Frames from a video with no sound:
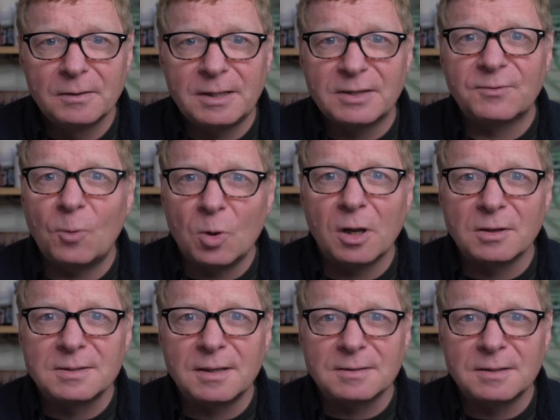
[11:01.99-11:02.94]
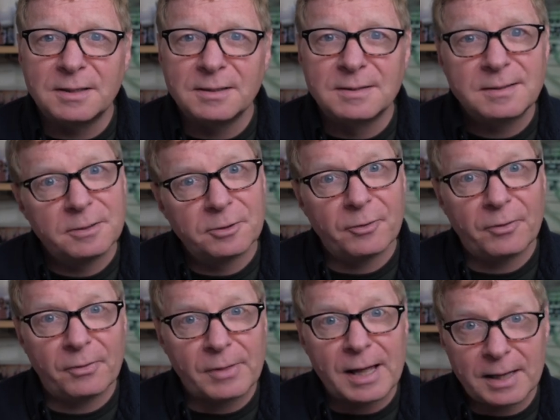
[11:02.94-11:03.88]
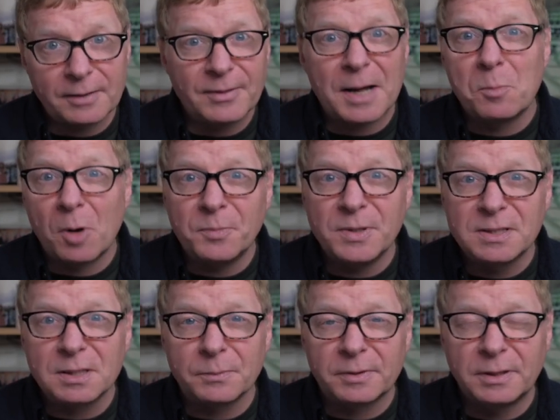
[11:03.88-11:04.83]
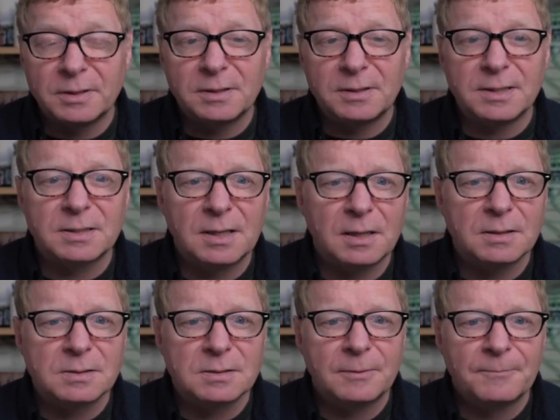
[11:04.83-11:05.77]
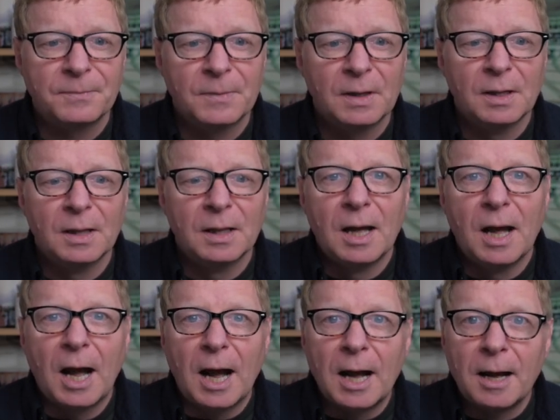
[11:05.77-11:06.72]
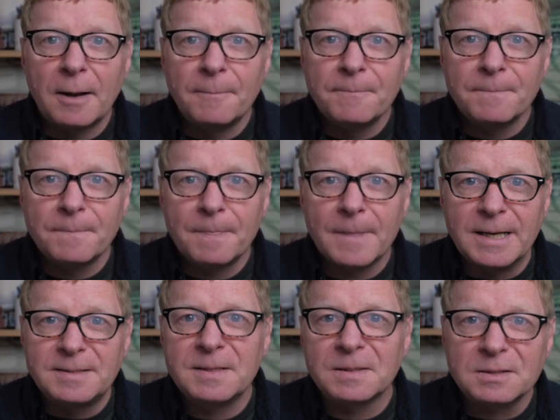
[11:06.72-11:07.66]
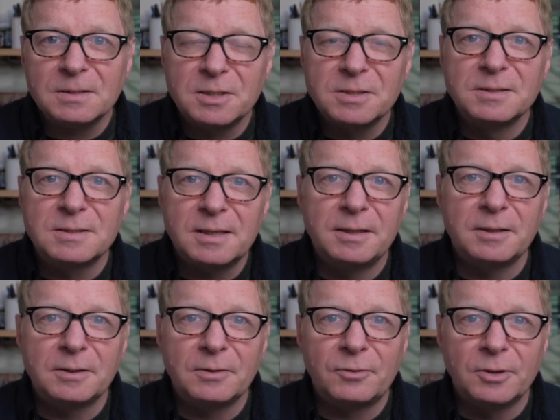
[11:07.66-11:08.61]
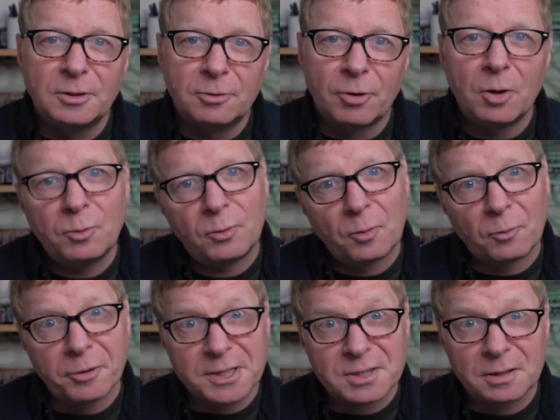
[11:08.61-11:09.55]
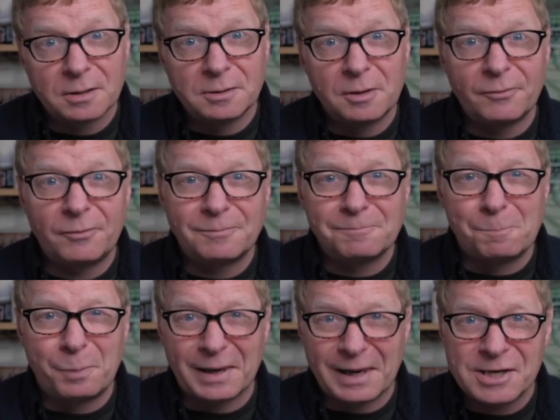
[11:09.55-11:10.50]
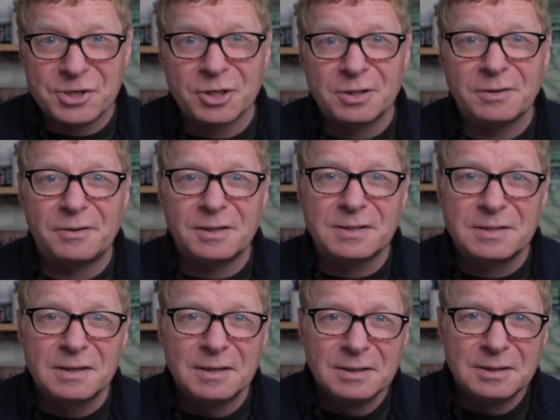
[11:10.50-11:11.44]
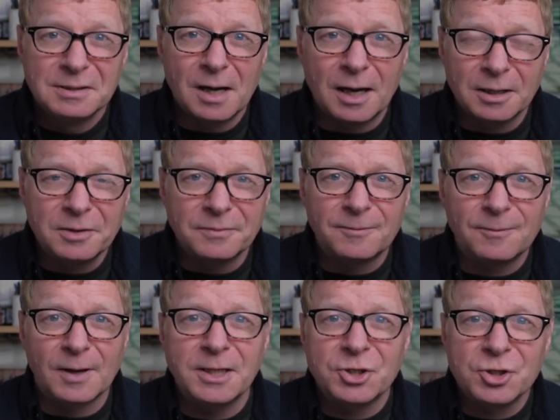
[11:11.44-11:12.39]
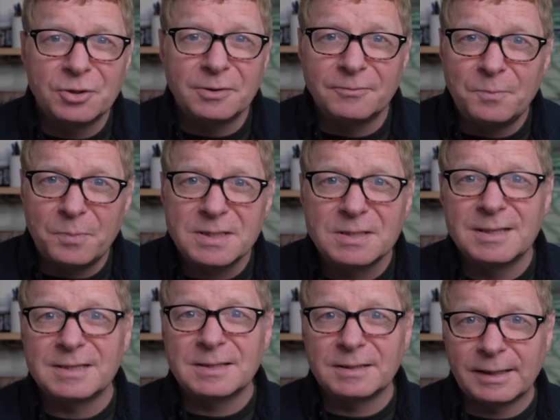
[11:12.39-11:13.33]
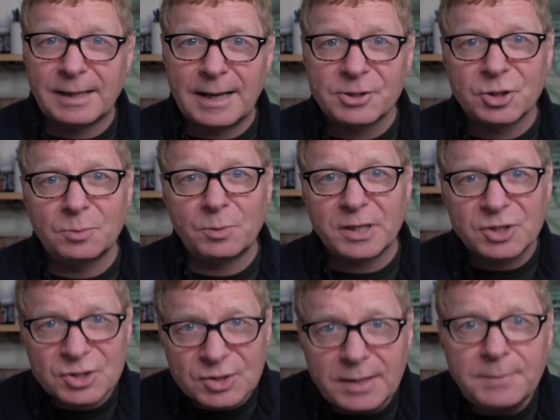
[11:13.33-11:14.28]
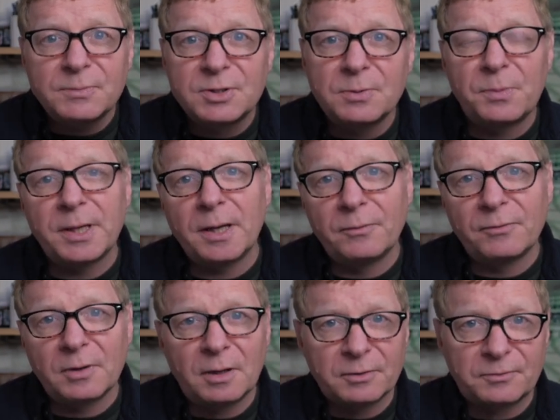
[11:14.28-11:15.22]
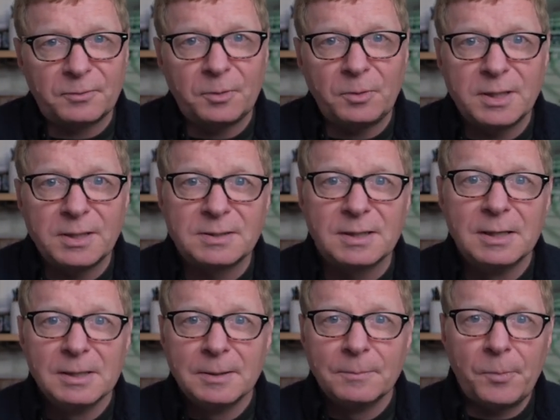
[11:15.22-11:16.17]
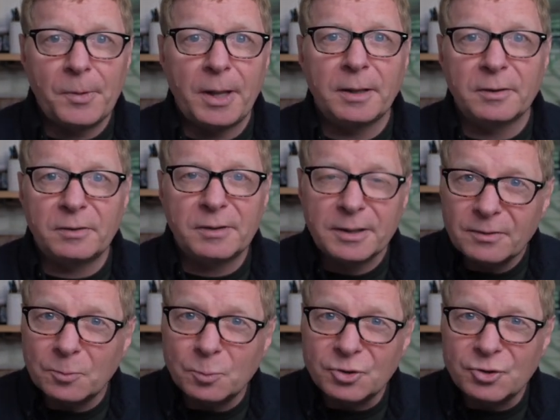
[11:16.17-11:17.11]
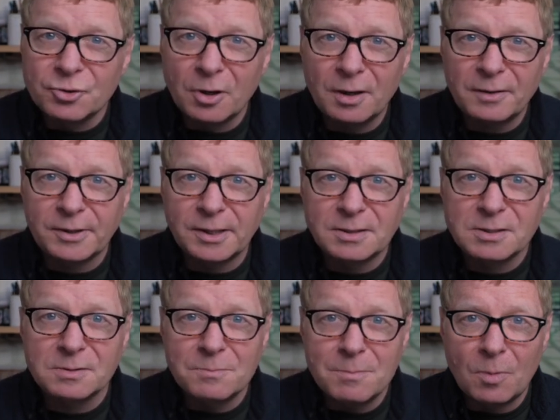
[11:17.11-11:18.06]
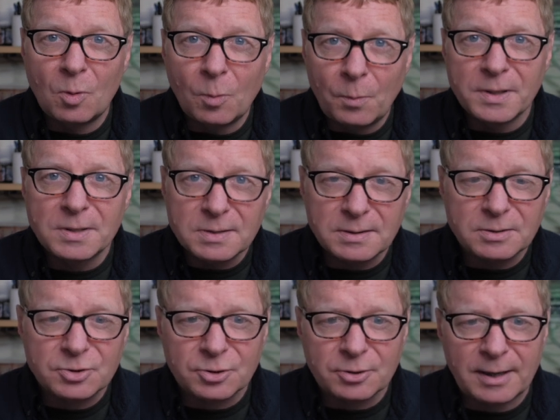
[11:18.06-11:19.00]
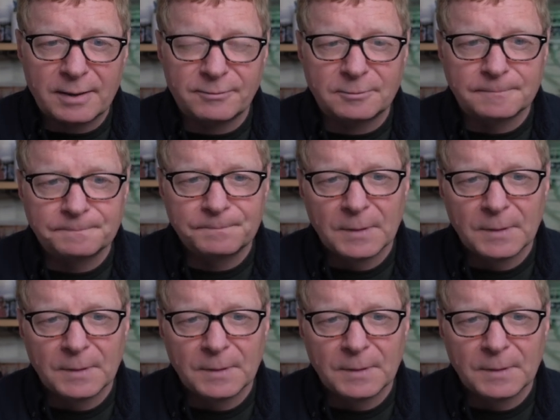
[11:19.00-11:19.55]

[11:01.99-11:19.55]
This forecast doesn't consider that, and that might be something to discuss. It doesn't consider the growth or return of leisure, this conflation of business and leisure, which seemed to be over the last few years being a thing that was driving some more business travel.